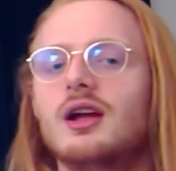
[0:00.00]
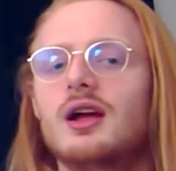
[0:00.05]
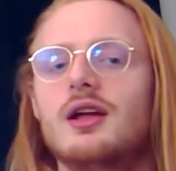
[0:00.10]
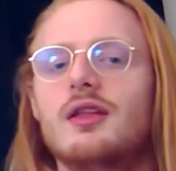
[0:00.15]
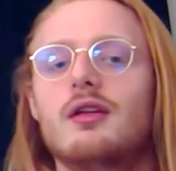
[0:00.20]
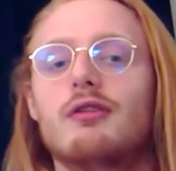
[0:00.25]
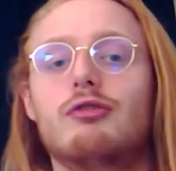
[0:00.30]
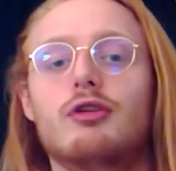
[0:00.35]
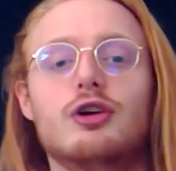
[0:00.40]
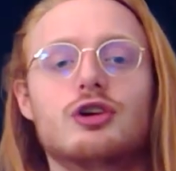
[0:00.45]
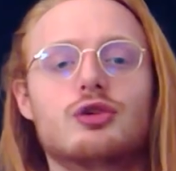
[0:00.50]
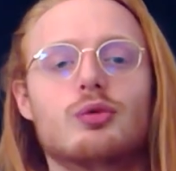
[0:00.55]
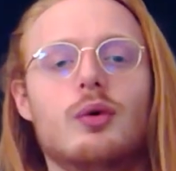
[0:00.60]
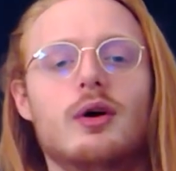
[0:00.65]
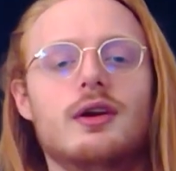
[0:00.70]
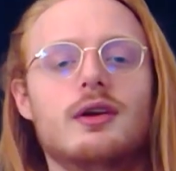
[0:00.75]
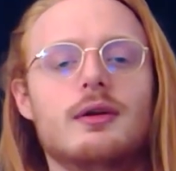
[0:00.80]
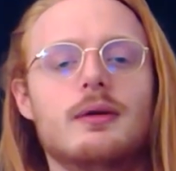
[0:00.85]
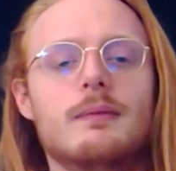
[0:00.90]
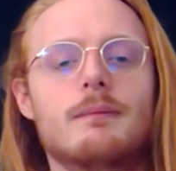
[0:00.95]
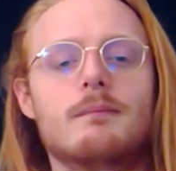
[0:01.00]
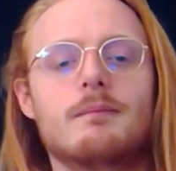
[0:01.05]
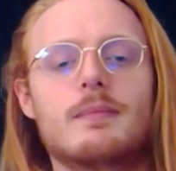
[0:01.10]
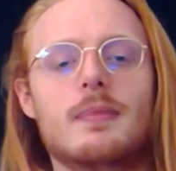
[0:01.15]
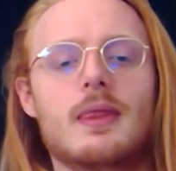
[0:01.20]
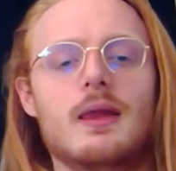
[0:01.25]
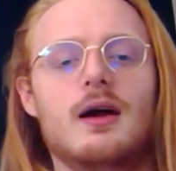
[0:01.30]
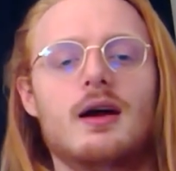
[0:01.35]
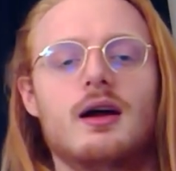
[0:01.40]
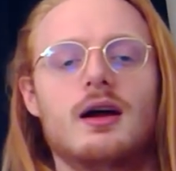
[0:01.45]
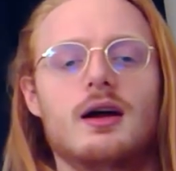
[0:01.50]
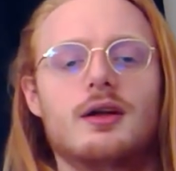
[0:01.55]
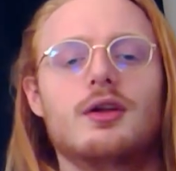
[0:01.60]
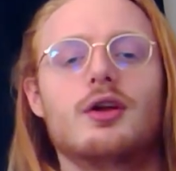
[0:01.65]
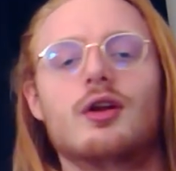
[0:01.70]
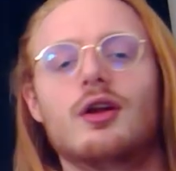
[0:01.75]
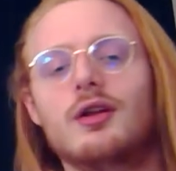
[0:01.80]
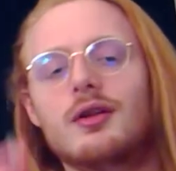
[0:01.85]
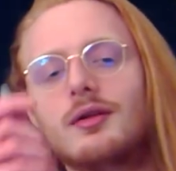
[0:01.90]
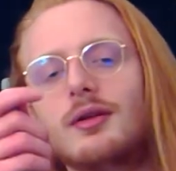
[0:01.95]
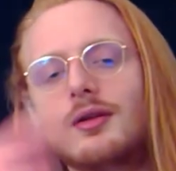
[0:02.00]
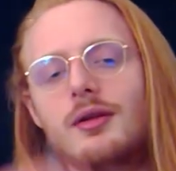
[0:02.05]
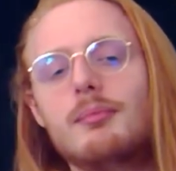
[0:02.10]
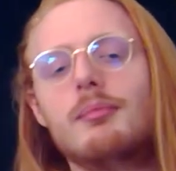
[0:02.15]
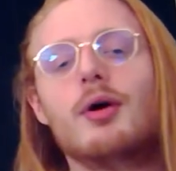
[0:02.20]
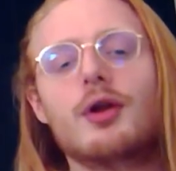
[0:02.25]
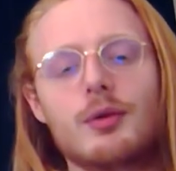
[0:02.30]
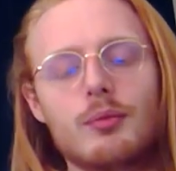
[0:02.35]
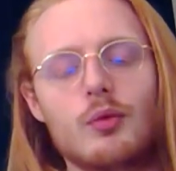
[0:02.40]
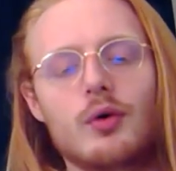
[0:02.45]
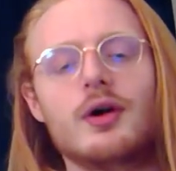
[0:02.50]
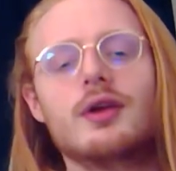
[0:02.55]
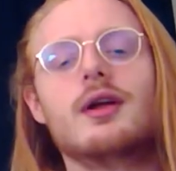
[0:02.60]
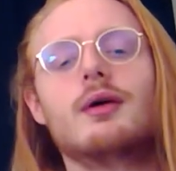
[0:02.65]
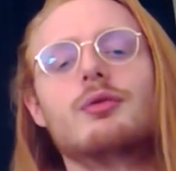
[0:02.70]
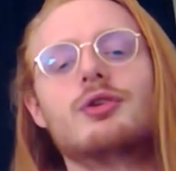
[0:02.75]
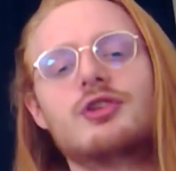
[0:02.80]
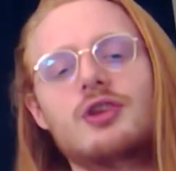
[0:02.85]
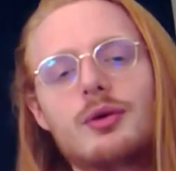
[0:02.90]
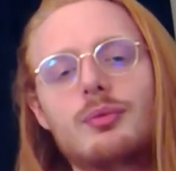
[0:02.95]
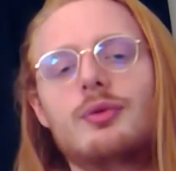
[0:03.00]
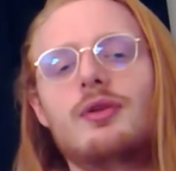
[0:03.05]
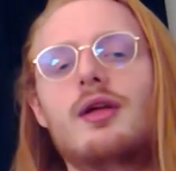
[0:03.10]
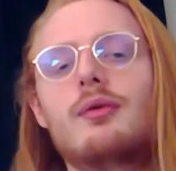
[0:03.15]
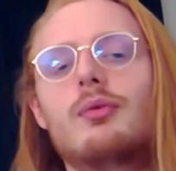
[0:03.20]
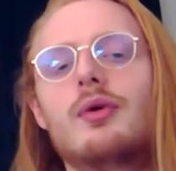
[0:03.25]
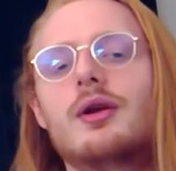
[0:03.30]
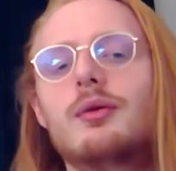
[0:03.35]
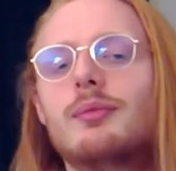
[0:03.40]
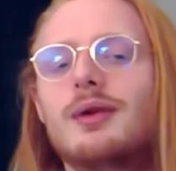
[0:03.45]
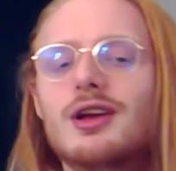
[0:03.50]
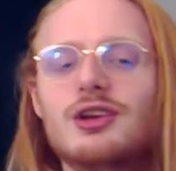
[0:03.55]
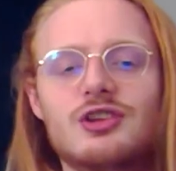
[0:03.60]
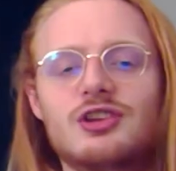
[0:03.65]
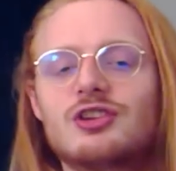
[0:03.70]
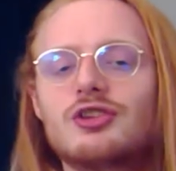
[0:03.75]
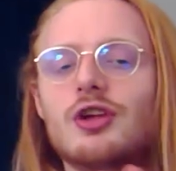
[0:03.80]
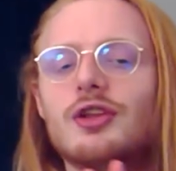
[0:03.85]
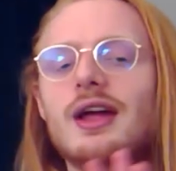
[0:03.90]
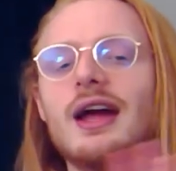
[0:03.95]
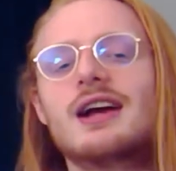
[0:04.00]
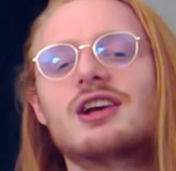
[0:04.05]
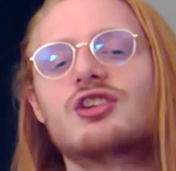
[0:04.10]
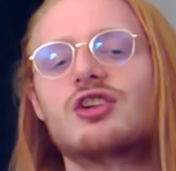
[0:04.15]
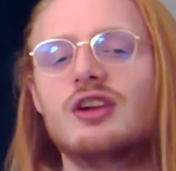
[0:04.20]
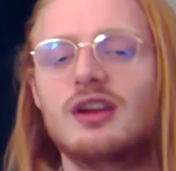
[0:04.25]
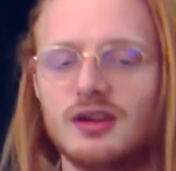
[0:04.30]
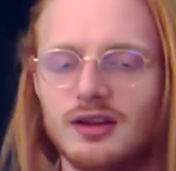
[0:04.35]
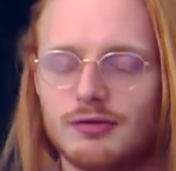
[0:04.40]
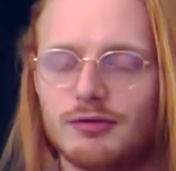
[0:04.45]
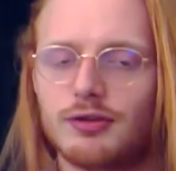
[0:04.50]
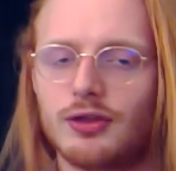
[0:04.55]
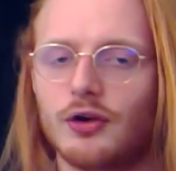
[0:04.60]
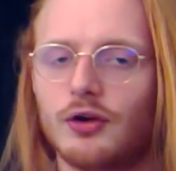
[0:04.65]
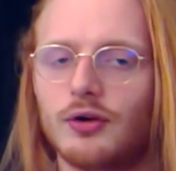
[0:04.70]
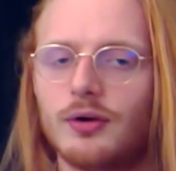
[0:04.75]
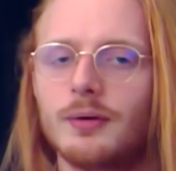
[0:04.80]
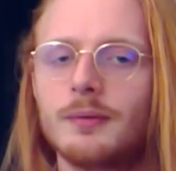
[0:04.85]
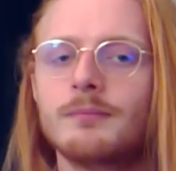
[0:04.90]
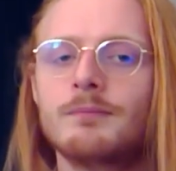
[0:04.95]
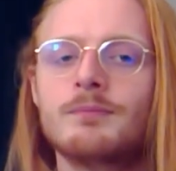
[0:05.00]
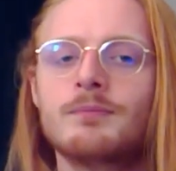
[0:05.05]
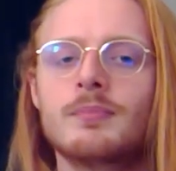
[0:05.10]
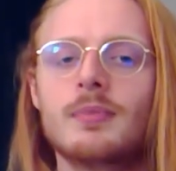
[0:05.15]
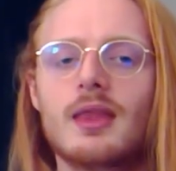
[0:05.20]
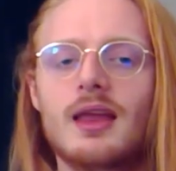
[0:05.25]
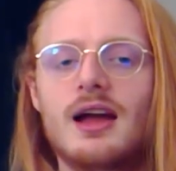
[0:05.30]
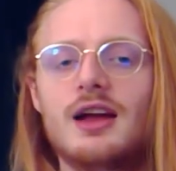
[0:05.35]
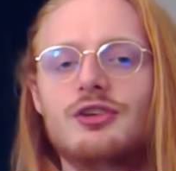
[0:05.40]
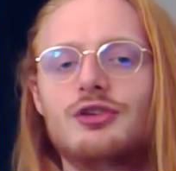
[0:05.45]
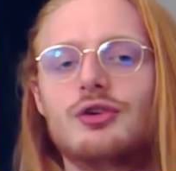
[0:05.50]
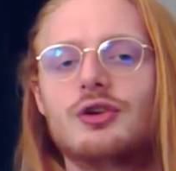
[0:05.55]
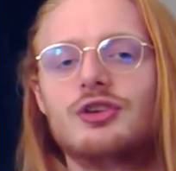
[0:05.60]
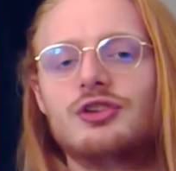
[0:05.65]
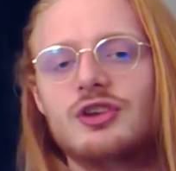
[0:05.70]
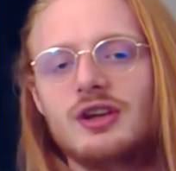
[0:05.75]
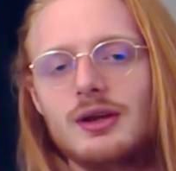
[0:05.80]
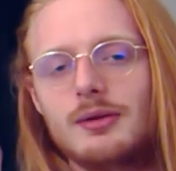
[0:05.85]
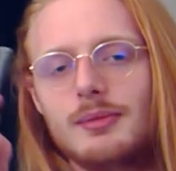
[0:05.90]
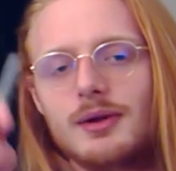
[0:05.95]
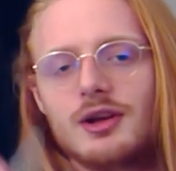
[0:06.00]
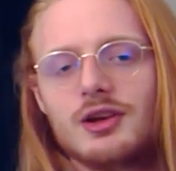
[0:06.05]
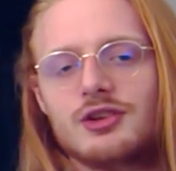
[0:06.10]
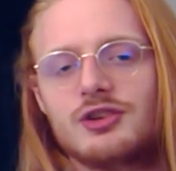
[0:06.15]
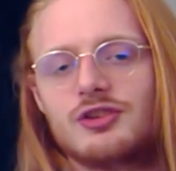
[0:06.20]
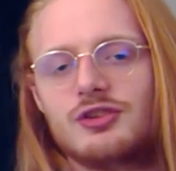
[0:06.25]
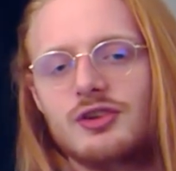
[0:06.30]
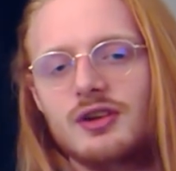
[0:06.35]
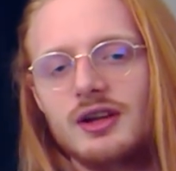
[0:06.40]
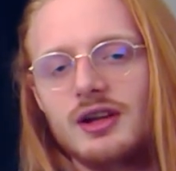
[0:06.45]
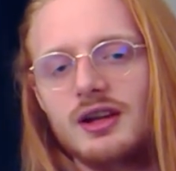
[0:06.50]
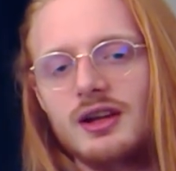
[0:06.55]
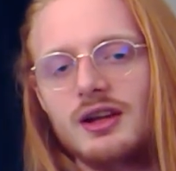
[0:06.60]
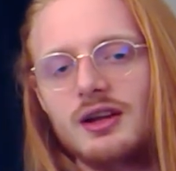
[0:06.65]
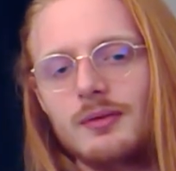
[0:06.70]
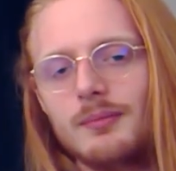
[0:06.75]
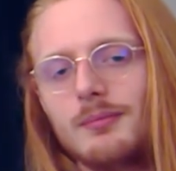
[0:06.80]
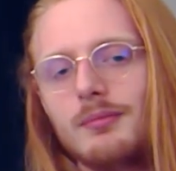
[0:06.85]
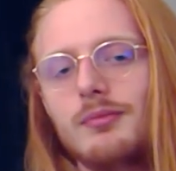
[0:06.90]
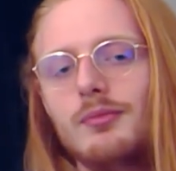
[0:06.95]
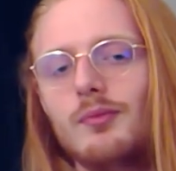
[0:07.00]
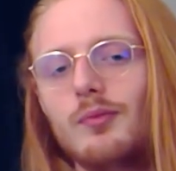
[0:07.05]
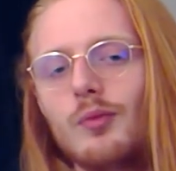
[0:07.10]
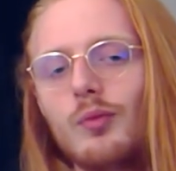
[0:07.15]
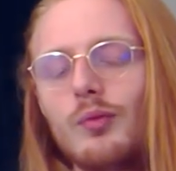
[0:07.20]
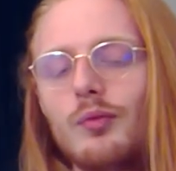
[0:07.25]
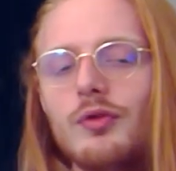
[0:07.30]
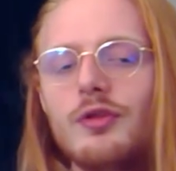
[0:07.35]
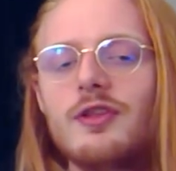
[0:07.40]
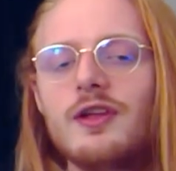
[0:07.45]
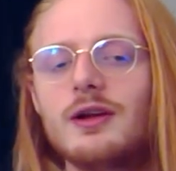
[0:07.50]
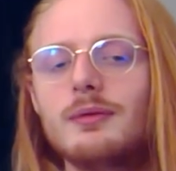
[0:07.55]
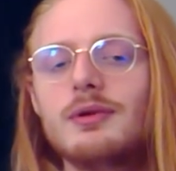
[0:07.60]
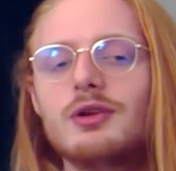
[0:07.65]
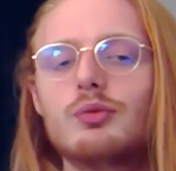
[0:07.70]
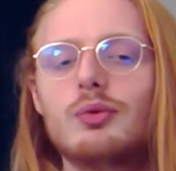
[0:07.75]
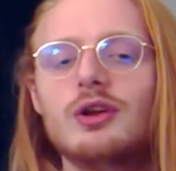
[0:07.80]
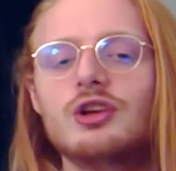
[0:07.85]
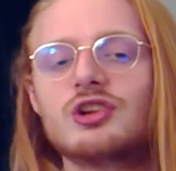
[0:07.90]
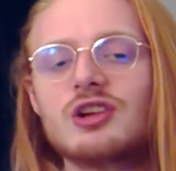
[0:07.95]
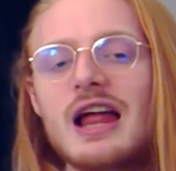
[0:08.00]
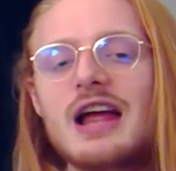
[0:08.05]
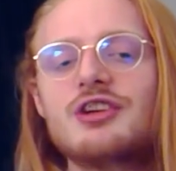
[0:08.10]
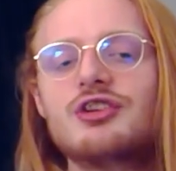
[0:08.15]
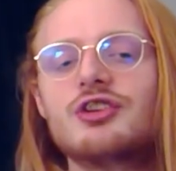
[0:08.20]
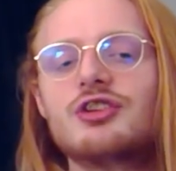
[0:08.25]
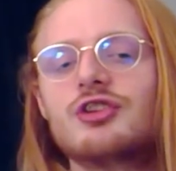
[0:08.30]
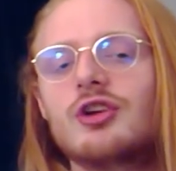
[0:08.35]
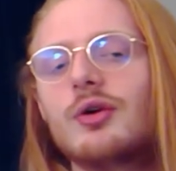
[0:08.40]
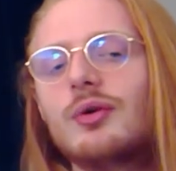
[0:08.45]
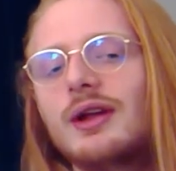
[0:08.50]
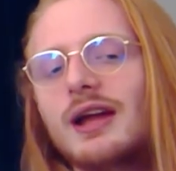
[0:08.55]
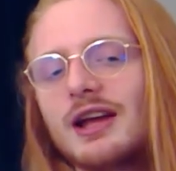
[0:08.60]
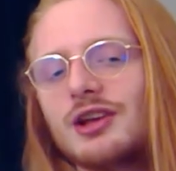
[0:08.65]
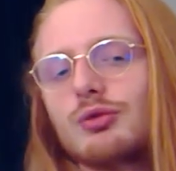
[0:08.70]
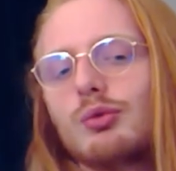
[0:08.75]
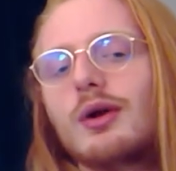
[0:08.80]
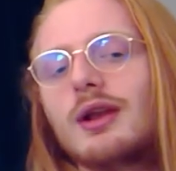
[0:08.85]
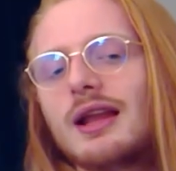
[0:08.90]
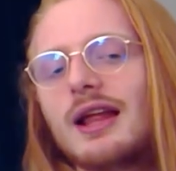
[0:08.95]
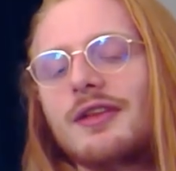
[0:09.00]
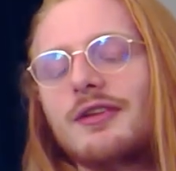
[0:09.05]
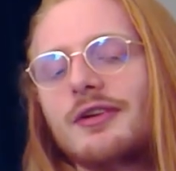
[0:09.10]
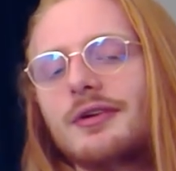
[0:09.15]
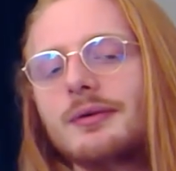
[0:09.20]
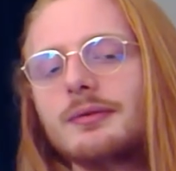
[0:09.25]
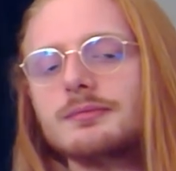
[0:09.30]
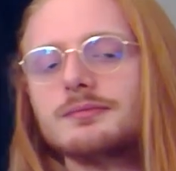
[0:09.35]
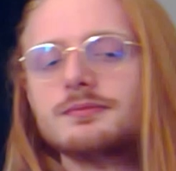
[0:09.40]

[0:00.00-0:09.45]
The first one, the bottom one, I will start with that one, because it's not actually a diphthong, as you can see, because the thing between slashes only has one letter.